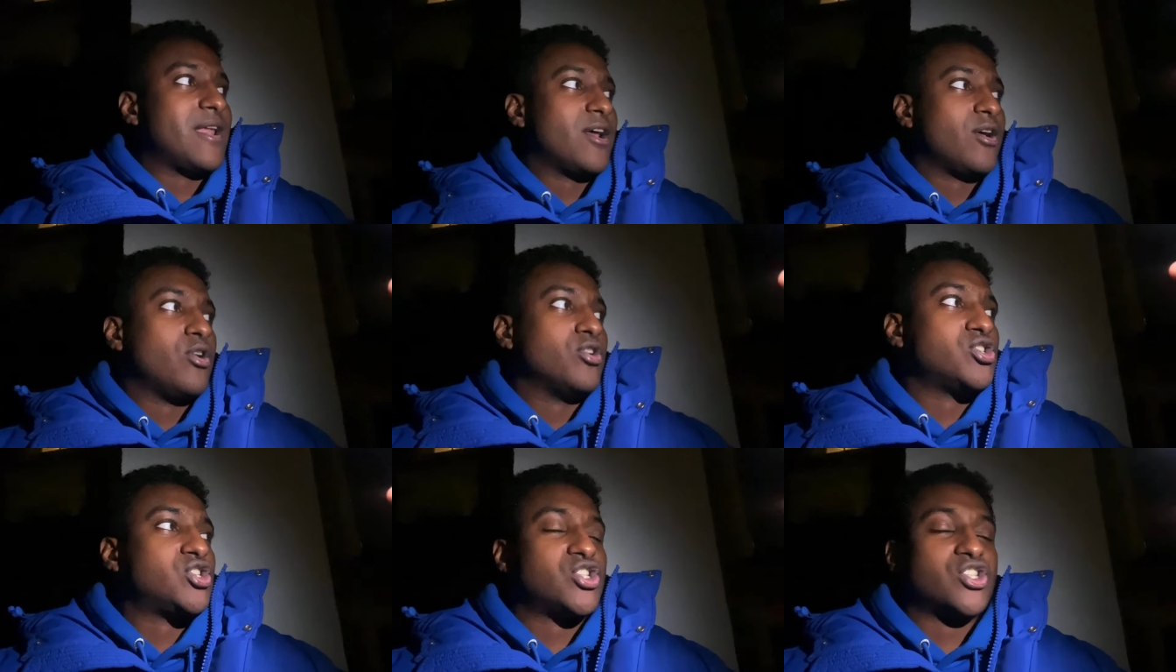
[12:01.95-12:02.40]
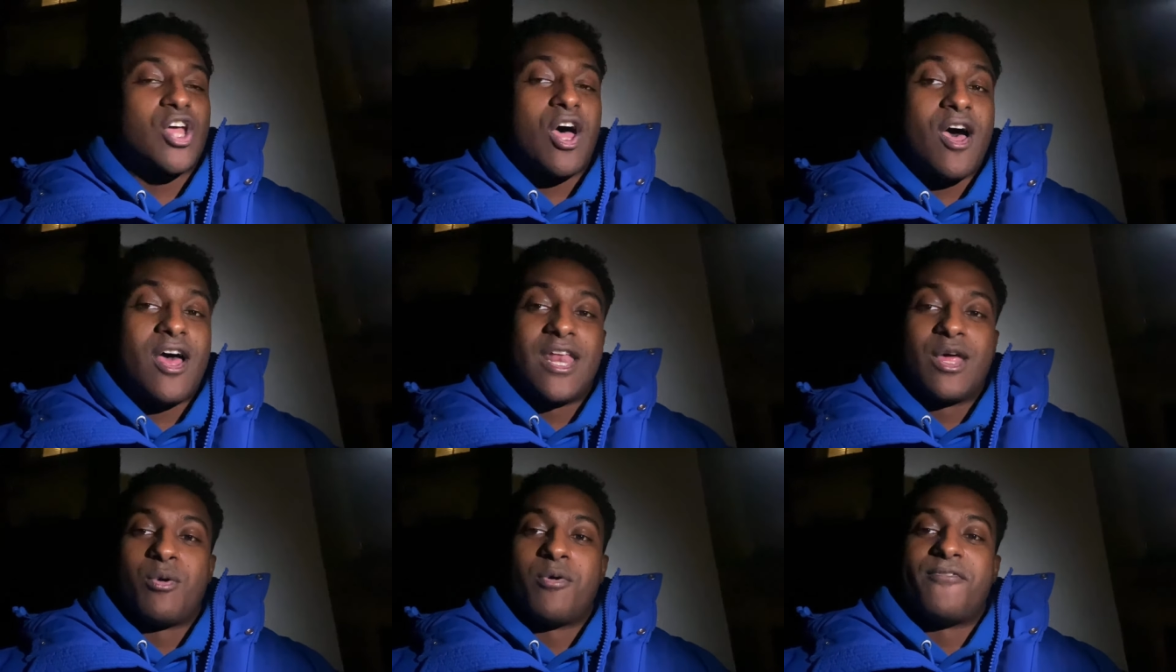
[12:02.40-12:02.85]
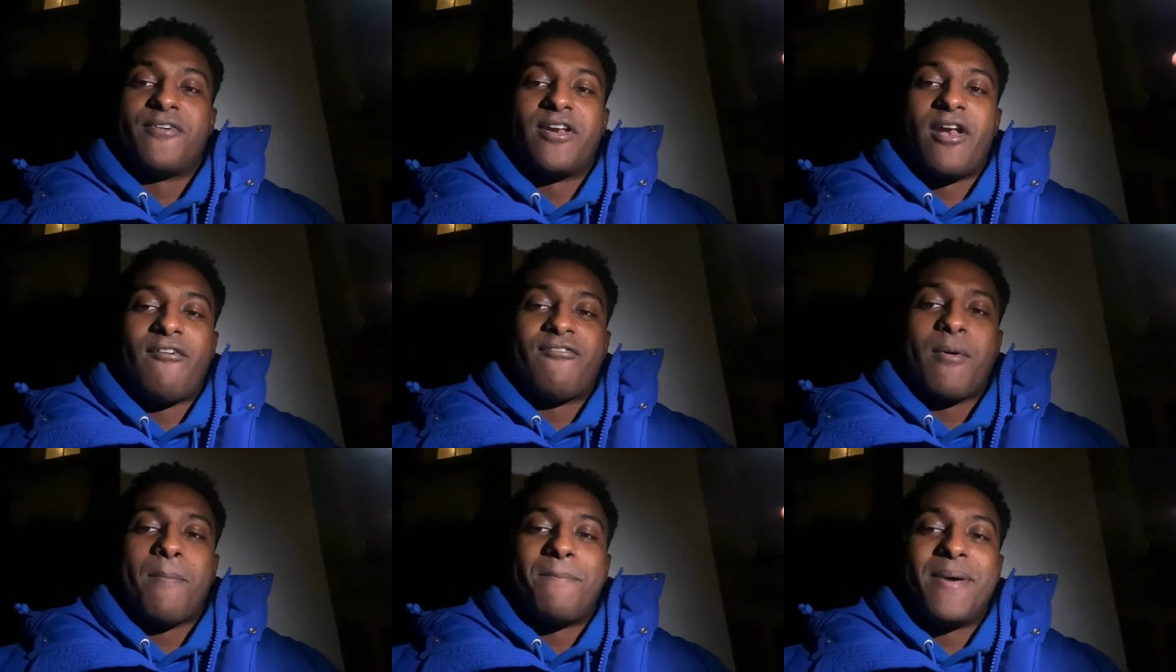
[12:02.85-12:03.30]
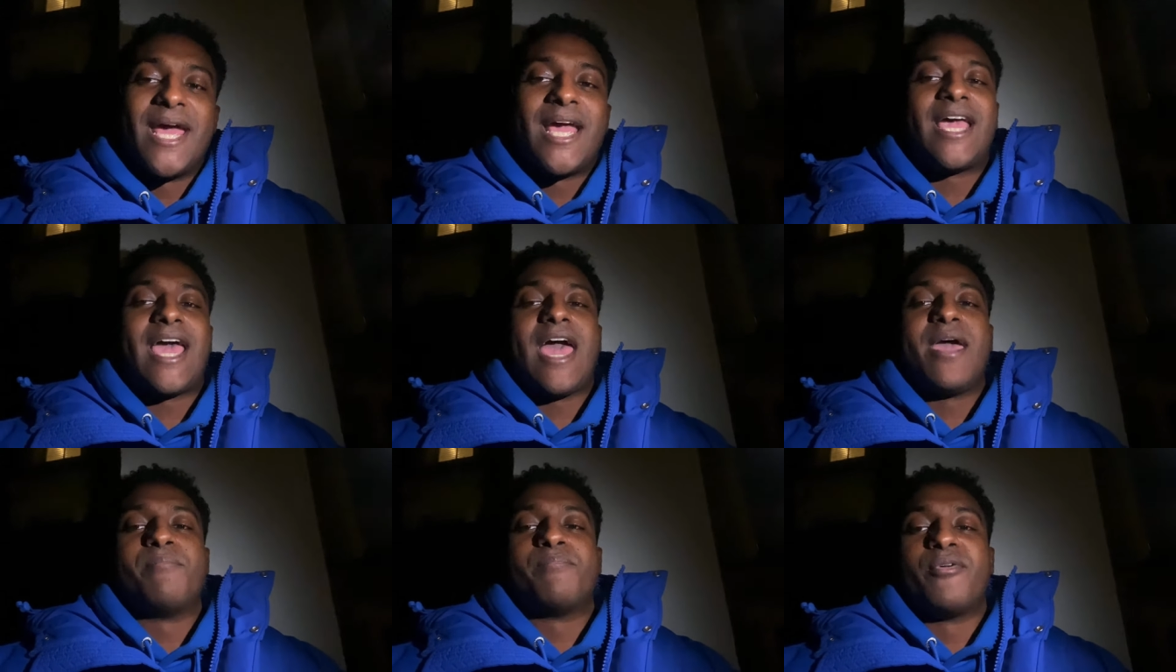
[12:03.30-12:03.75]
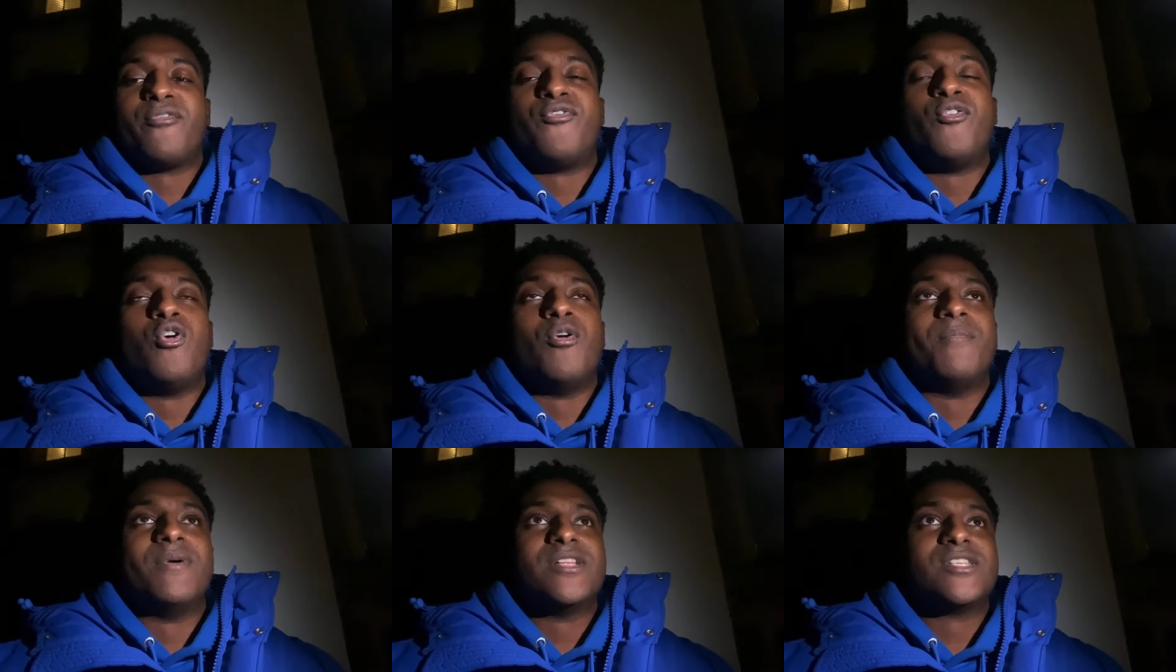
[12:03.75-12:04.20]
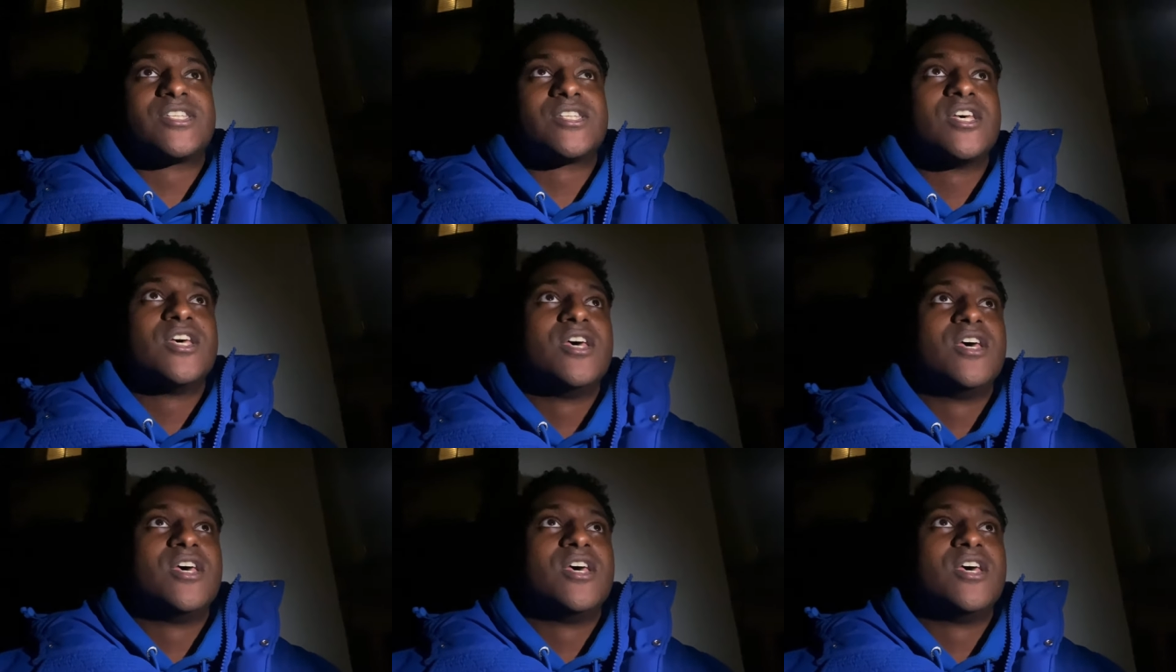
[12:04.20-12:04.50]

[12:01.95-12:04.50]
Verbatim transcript: I got Sterling with another big game performance.